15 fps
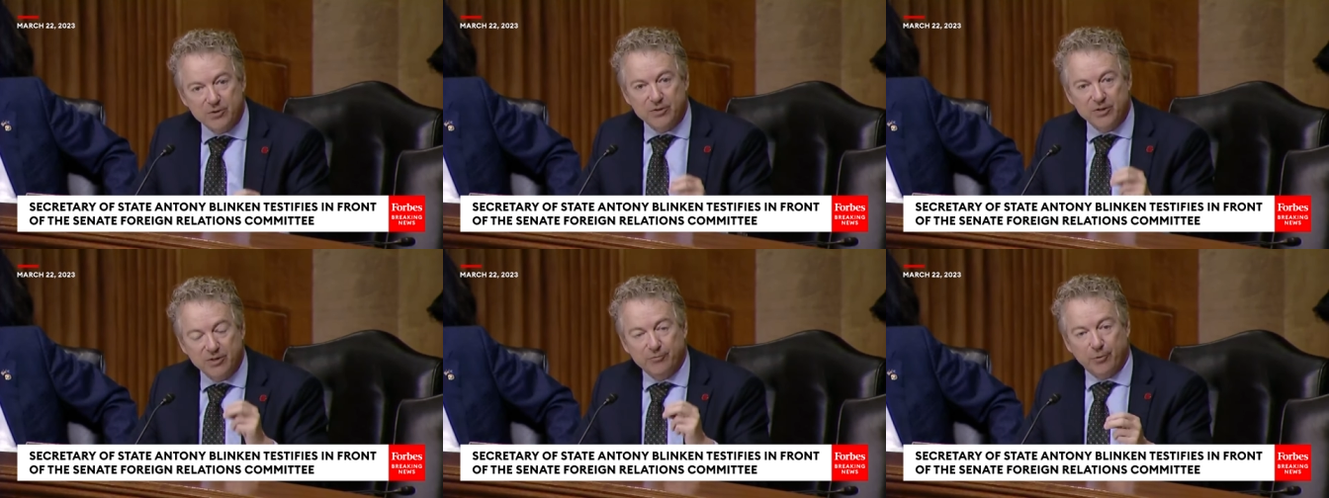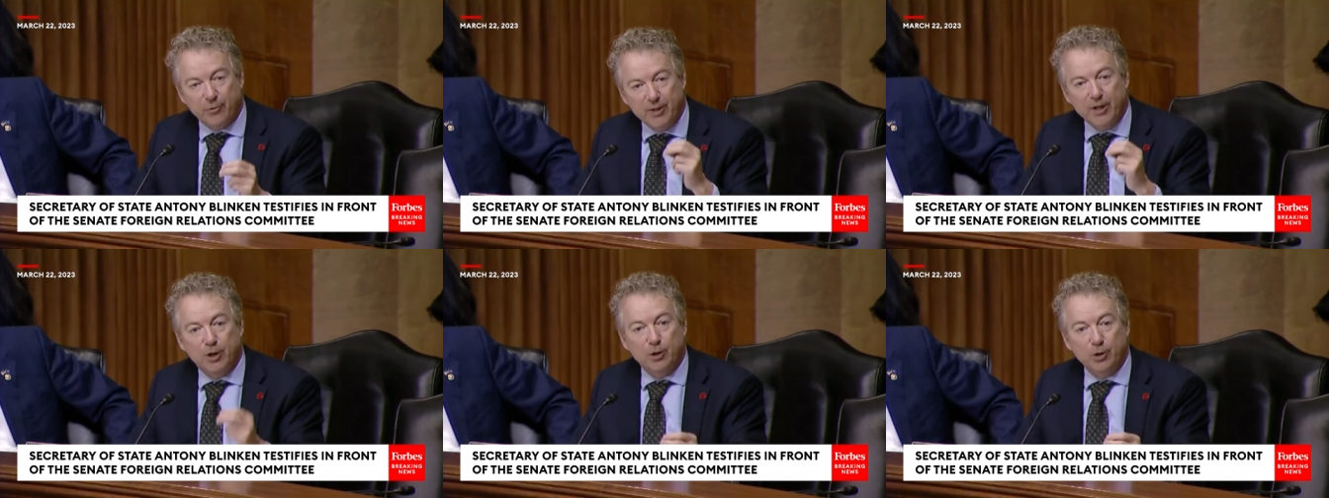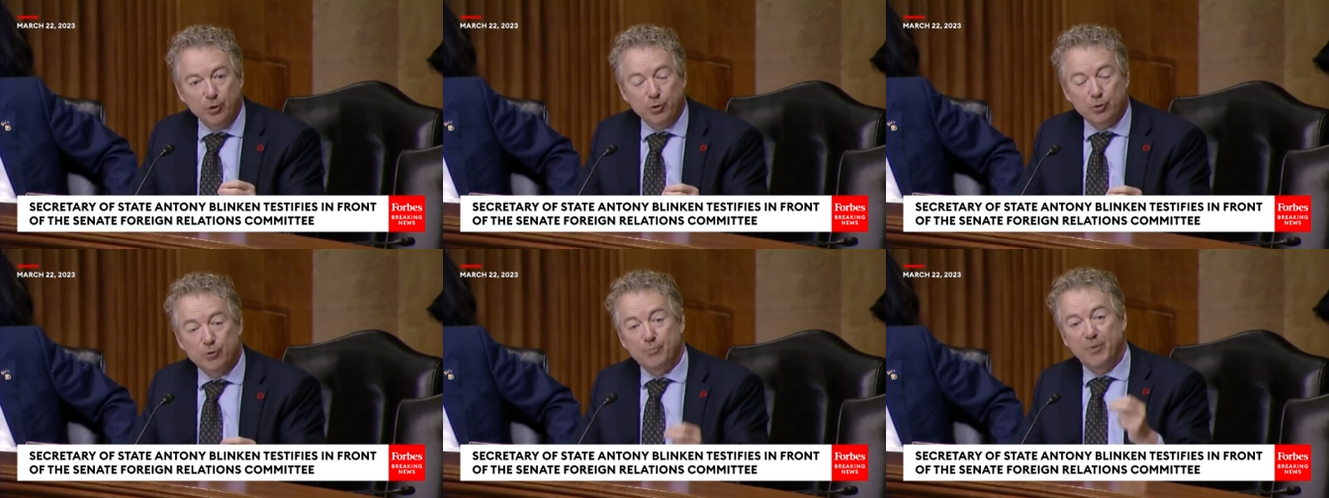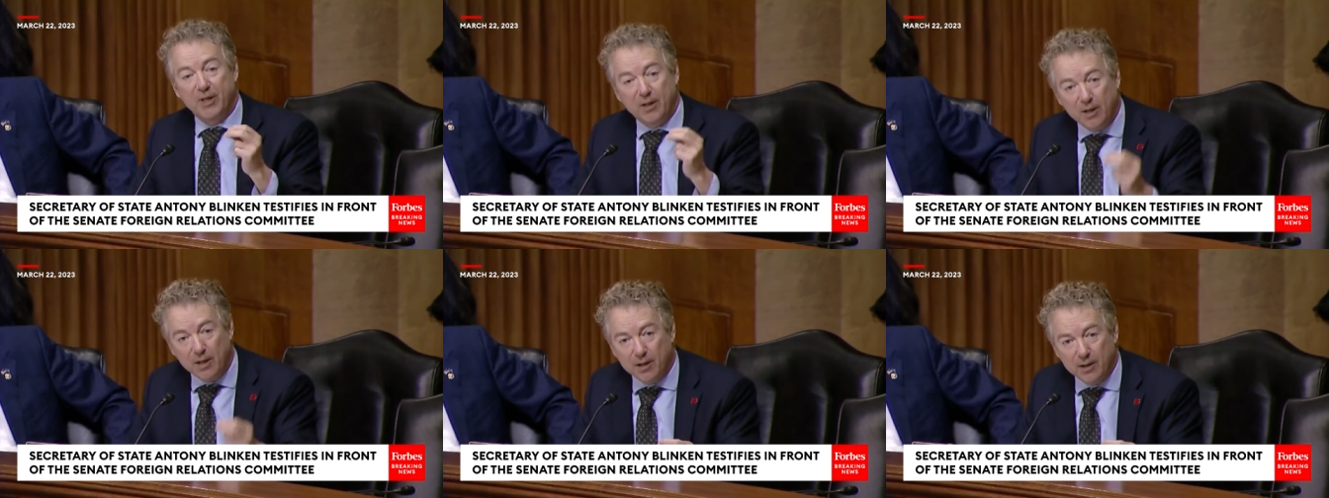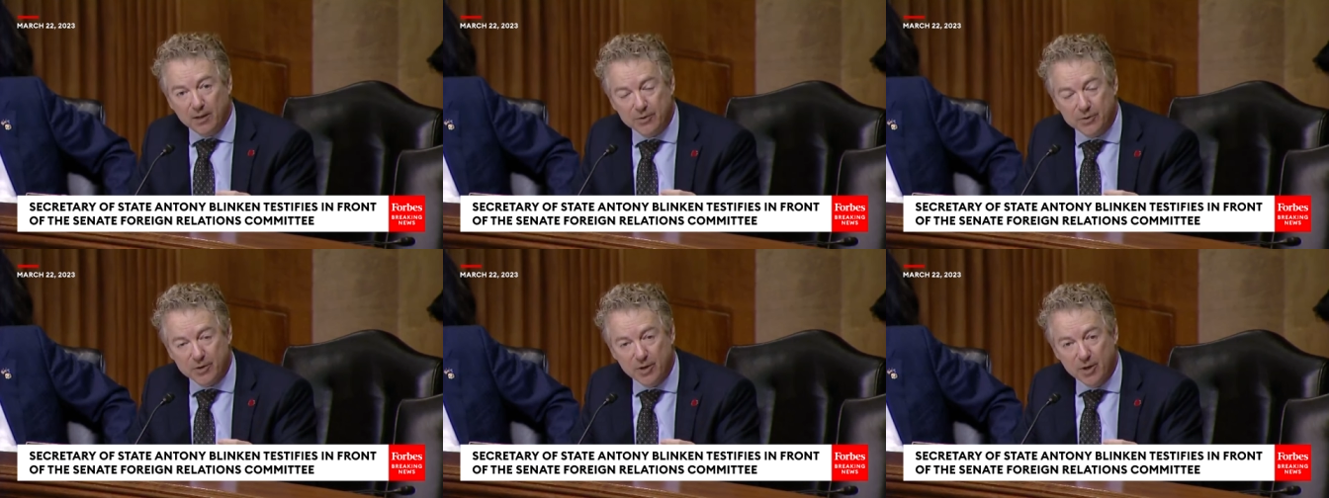to see if there are any clues.
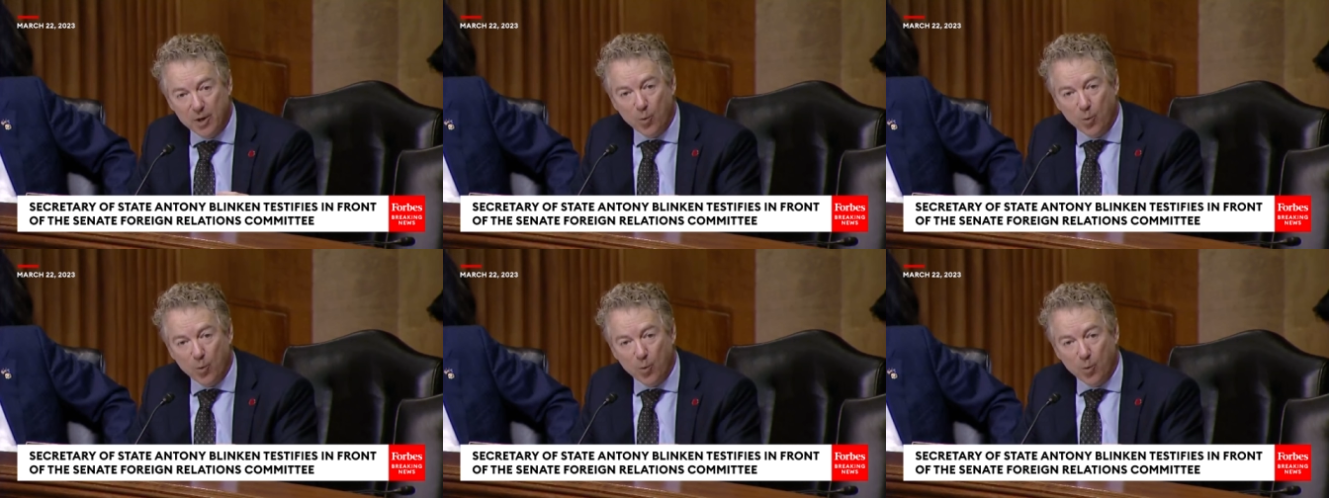Because